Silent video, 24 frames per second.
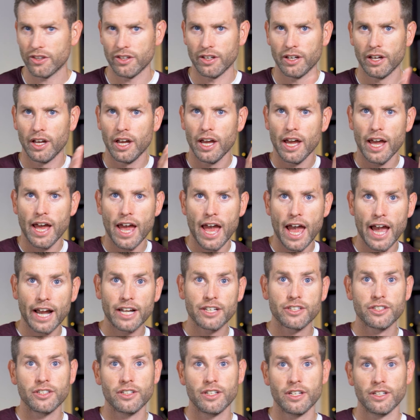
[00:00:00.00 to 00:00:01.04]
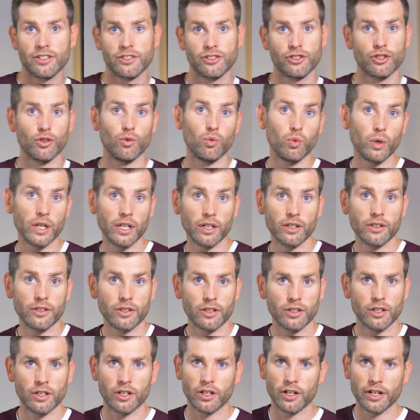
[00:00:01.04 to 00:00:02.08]
the Exodus
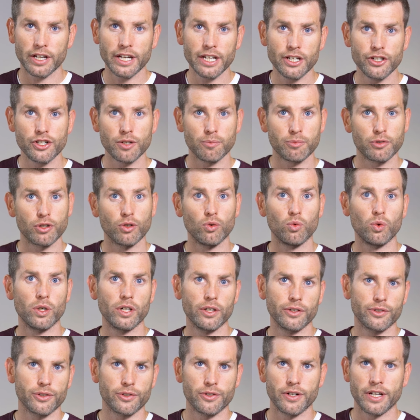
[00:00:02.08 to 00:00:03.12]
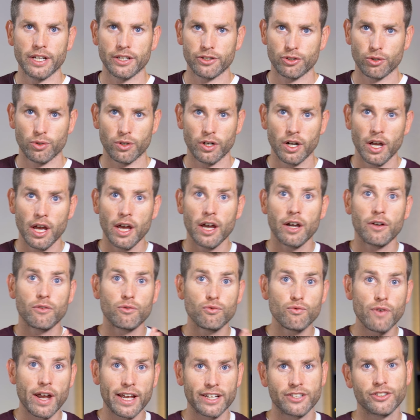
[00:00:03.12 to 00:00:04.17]
to Egypt to wilderness, or
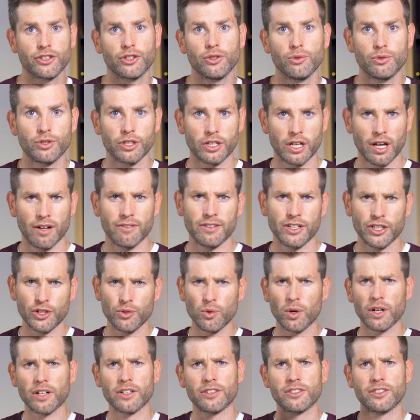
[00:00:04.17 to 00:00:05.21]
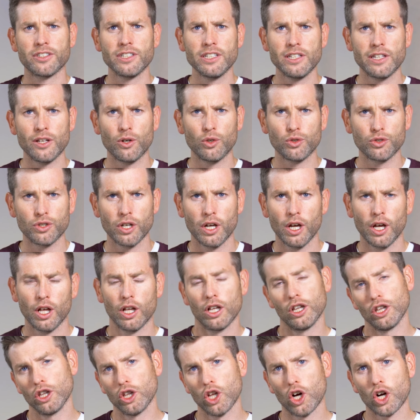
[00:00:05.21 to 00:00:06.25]
rescue to covenant. You want to see those
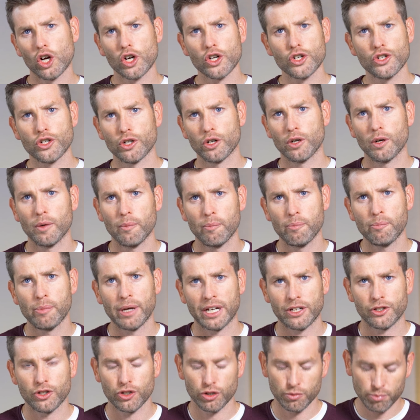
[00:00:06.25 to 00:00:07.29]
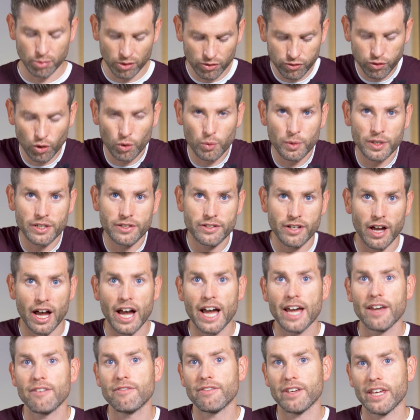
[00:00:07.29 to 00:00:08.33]
larger pictures before we
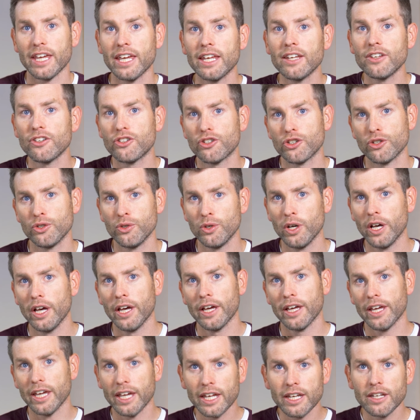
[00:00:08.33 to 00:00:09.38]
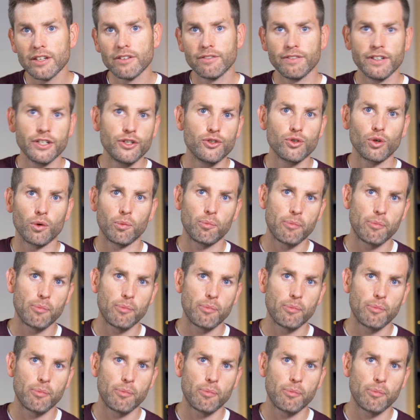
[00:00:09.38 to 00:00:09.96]
dive into individual